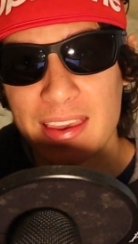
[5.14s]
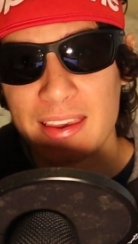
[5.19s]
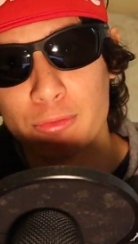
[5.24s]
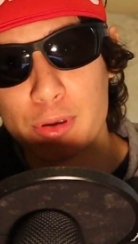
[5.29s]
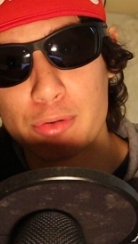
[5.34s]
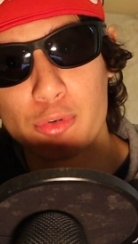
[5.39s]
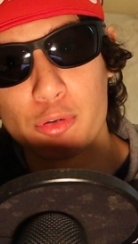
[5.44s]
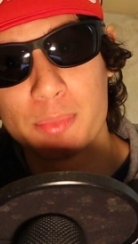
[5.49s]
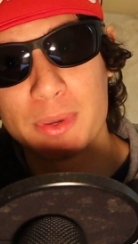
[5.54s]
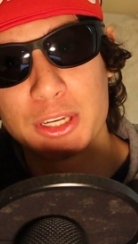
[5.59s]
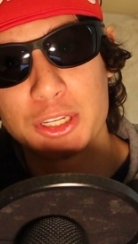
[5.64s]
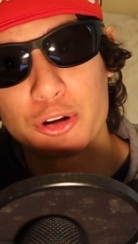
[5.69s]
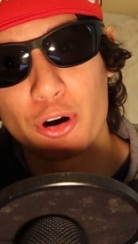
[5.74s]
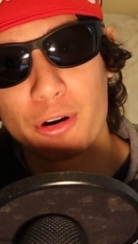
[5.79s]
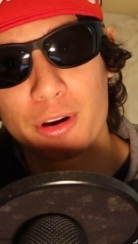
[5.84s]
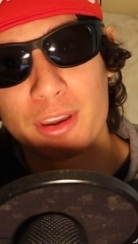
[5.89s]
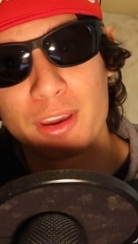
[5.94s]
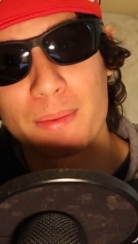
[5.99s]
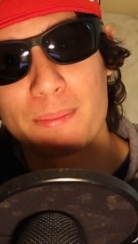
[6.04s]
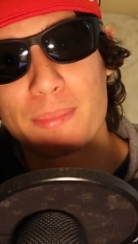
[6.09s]
we will be
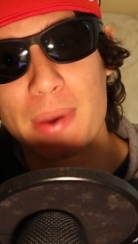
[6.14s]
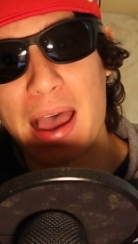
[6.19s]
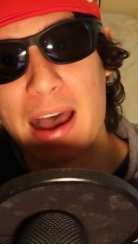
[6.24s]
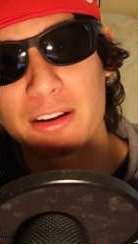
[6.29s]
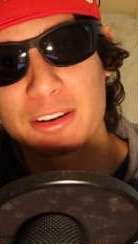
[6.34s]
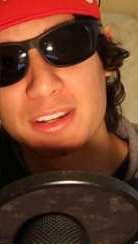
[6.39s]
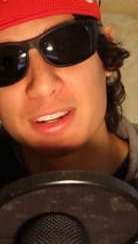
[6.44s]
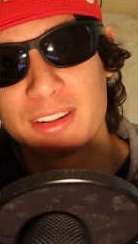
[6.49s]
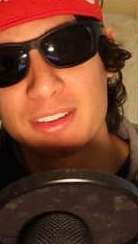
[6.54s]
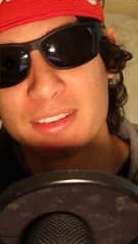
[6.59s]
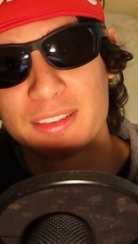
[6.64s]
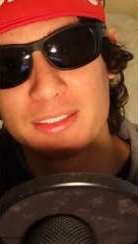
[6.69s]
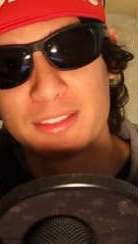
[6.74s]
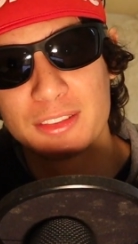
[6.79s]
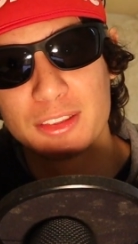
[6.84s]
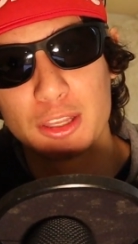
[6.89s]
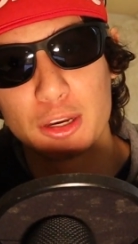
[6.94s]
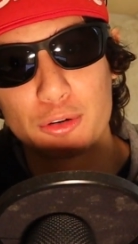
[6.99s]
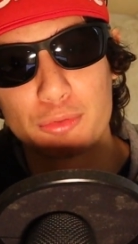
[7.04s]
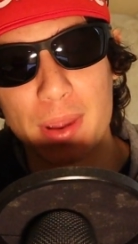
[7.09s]
talking about
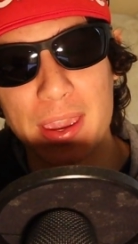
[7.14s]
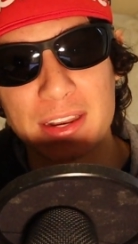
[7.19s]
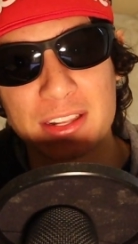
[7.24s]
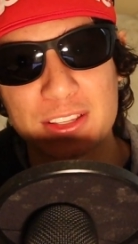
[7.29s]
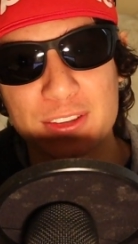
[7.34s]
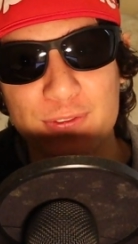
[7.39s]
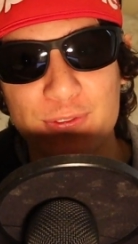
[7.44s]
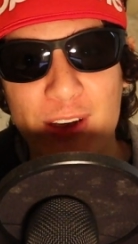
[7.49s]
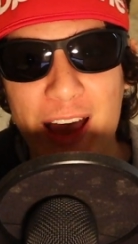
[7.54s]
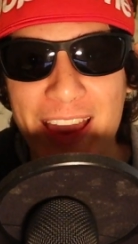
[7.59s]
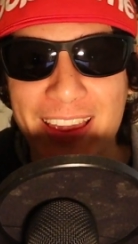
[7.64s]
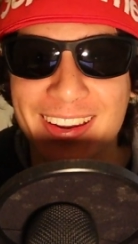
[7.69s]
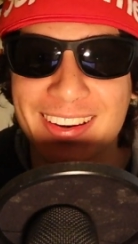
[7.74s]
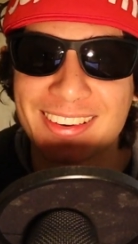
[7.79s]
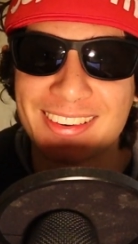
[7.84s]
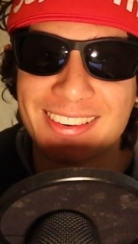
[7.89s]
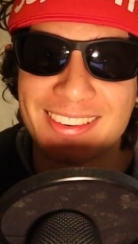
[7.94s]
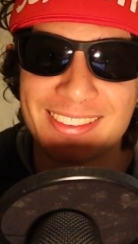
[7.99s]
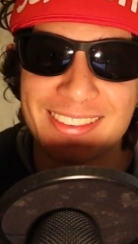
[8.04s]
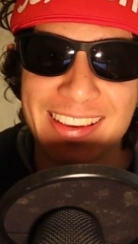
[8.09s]
the greatest fight
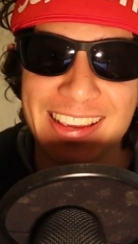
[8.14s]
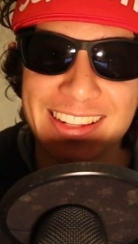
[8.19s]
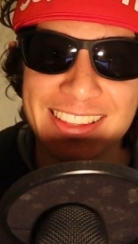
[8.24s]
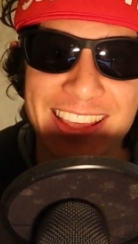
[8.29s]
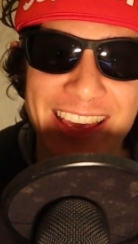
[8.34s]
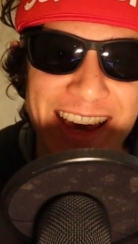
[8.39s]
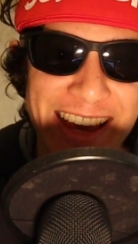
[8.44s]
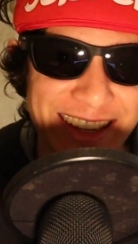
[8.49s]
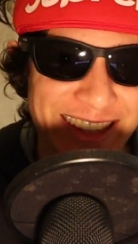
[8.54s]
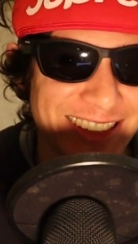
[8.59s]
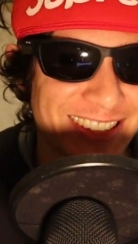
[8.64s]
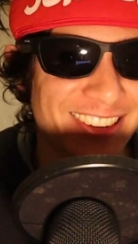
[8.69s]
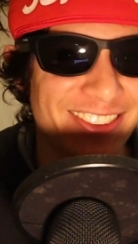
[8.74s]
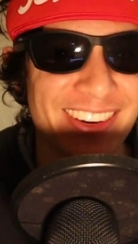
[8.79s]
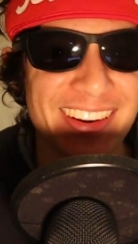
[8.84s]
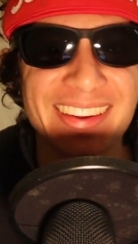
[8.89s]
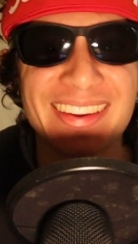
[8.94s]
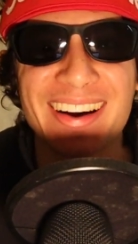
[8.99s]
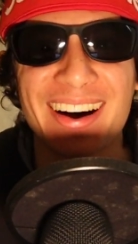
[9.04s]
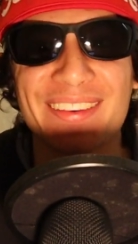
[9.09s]
in the
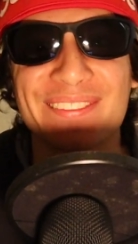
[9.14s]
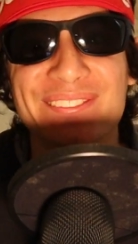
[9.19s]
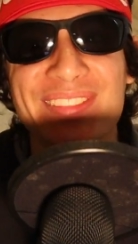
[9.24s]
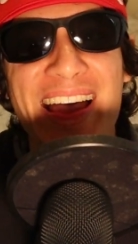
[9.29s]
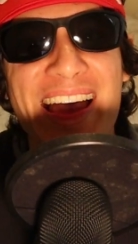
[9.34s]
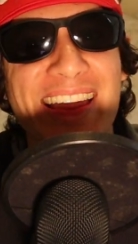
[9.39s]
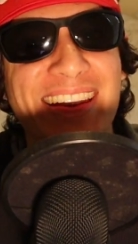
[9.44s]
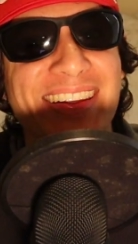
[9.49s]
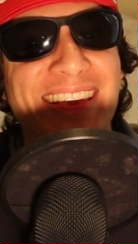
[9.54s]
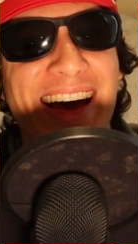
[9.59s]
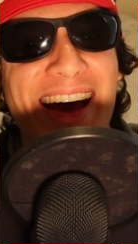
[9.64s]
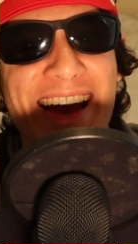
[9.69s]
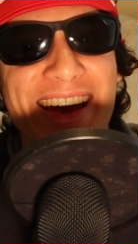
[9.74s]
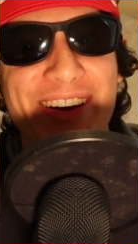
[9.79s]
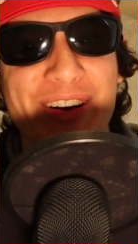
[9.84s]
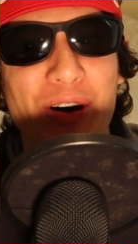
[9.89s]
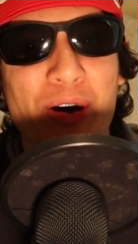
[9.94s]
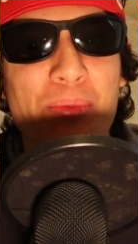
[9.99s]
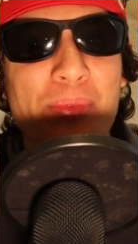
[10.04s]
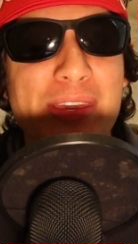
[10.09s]
history of
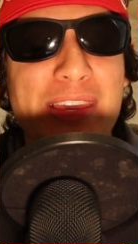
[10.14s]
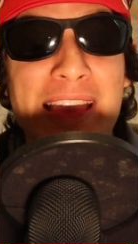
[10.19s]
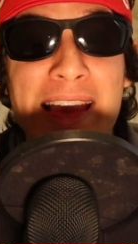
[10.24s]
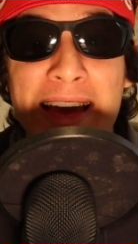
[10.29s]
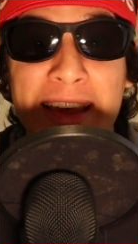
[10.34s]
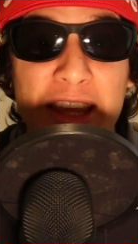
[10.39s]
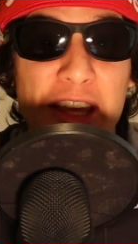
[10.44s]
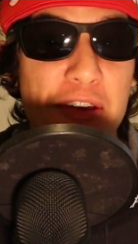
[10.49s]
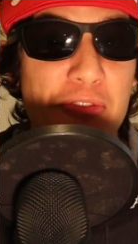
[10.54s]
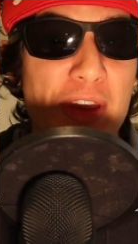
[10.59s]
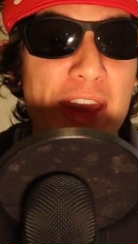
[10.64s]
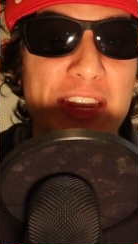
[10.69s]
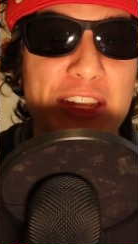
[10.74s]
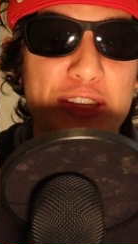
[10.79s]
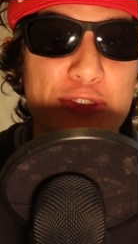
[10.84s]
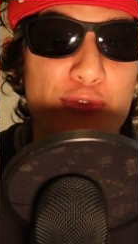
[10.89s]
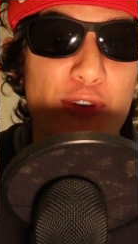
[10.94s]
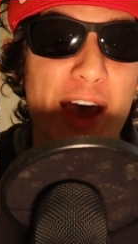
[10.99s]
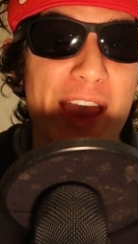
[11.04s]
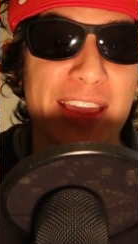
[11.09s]
mankind, homie. The
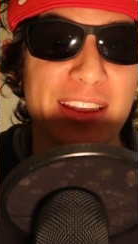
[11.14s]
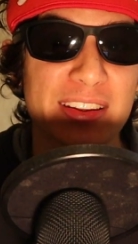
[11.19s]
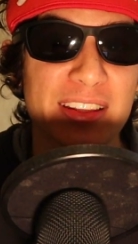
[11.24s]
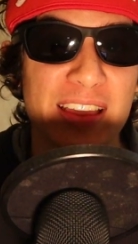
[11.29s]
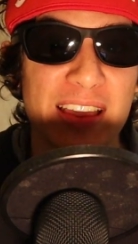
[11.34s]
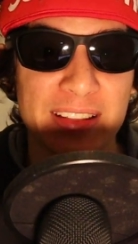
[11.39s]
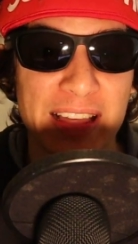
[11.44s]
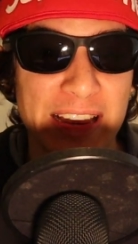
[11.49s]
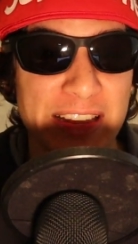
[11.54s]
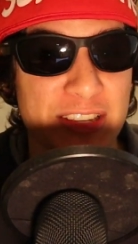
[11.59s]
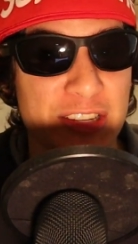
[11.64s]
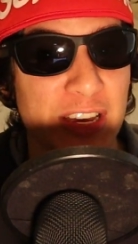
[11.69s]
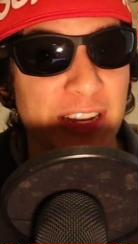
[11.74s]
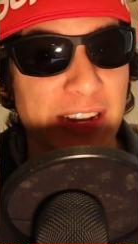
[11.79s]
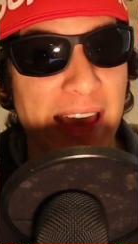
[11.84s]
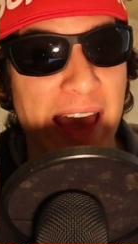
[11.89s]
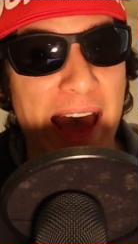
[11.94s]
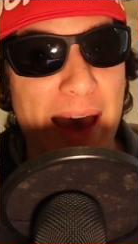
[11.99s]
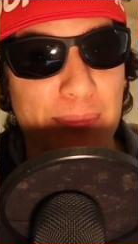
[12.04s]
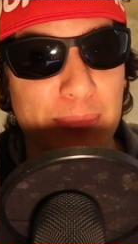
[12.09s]
greatest fight that is
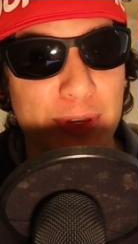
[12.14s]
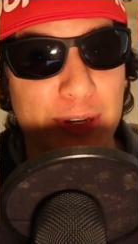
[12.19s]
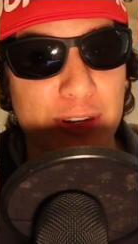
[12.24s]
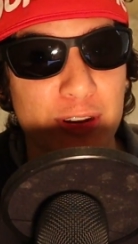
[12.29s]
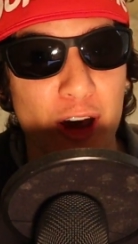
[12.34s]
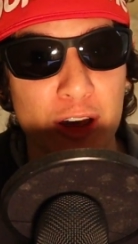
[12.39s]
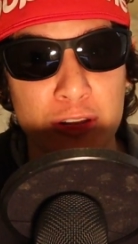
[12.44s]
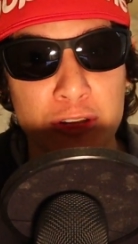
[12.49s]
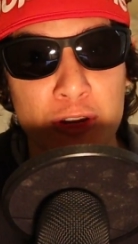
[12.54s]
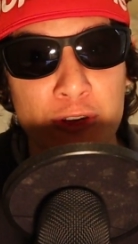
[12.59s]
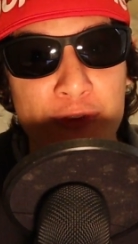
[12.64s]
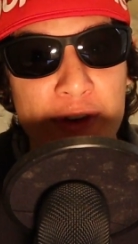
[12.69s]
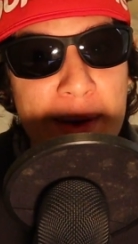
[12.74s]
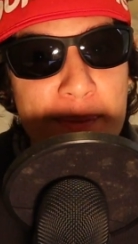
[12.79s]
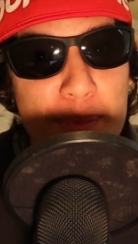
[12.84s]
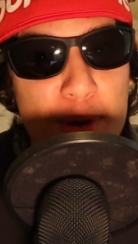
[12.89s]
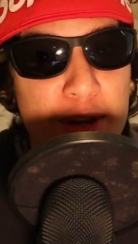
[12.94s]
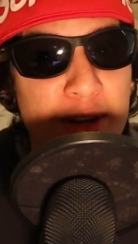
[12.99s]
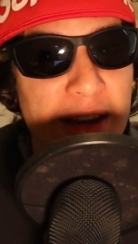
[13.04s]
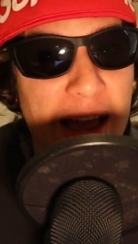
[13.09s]
gonna happen on
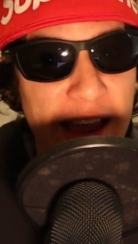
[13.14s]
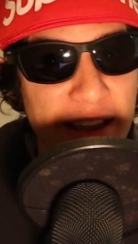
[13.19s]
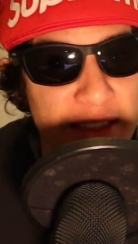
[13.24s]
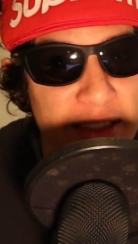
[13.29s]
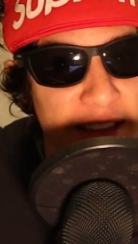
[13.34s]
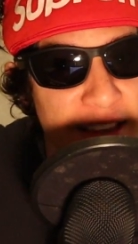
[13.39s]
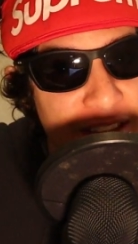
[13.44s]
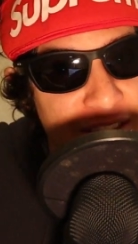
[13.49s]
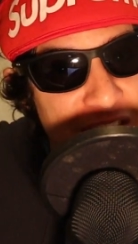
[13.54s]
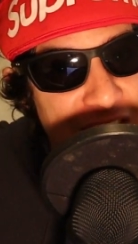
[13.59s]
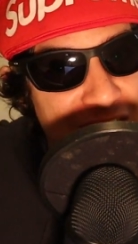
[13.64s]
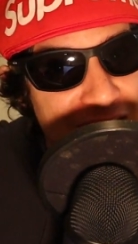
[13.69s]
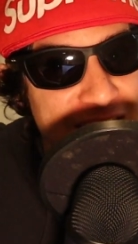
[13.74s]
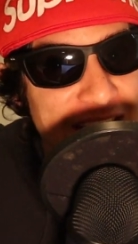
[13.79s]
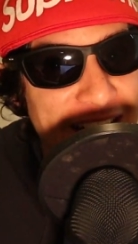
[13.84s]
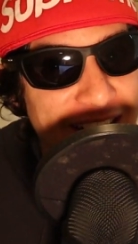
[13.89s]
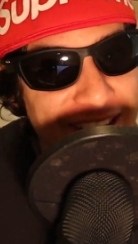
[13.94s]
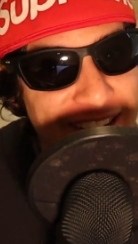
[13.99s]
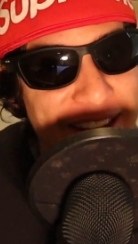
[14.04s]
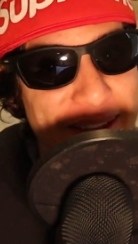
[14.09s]
November 9th, this
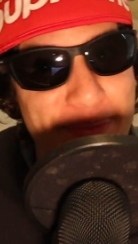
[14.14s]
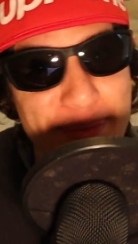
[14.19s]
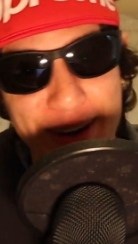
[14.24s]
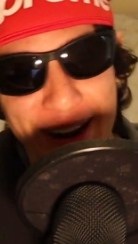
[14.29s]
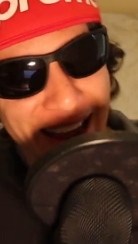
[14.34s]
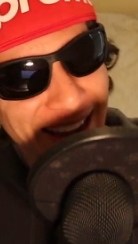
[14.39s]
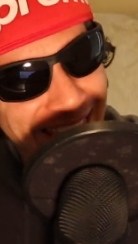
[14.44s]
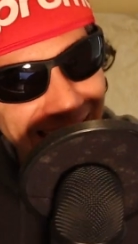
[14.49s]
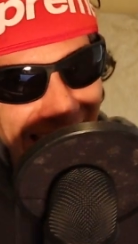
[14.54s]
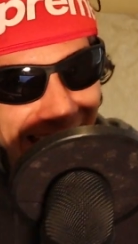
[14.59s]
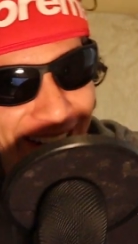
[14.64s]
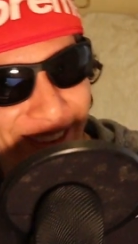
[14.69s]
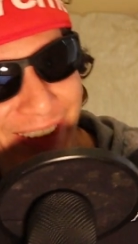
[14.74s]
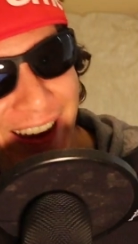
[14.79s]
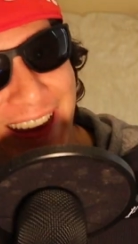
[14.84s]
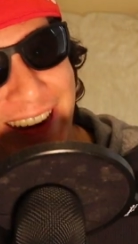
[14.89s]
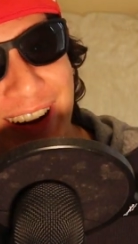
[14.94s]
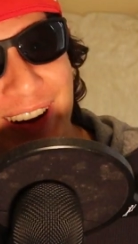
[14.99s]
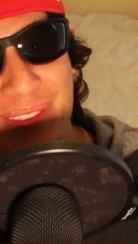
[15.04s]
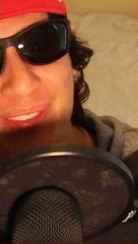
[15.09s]
Saturday, bro. I can't
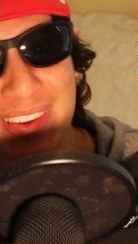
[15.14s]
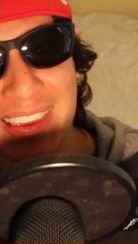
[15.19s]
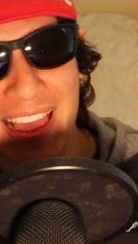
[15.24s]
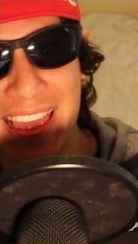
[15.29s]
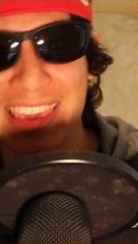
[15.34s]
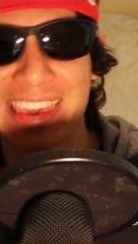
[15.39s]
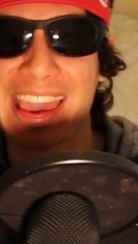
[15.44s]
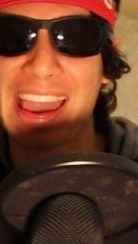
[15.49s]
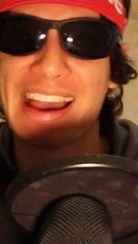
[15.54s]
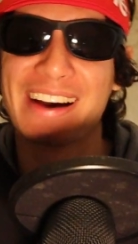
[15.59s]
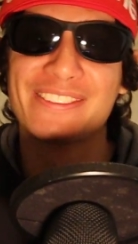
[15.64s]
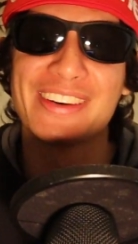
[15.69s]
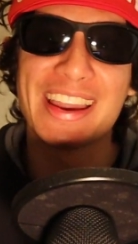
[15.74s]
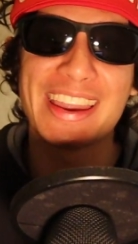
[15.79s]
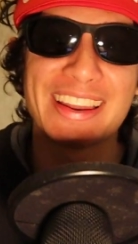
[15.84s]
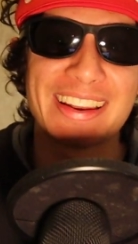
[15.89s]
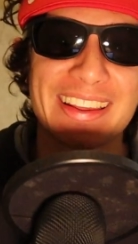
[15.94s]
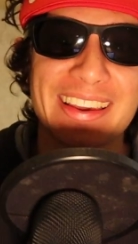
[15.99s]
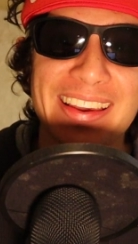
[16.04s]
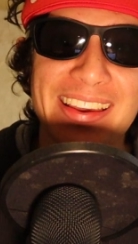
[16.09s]
wait, homie. I can't
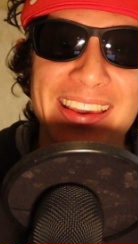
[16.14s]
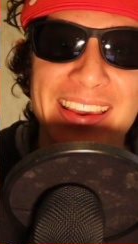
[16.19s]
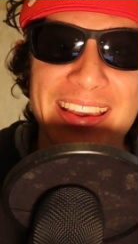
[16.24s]
wait.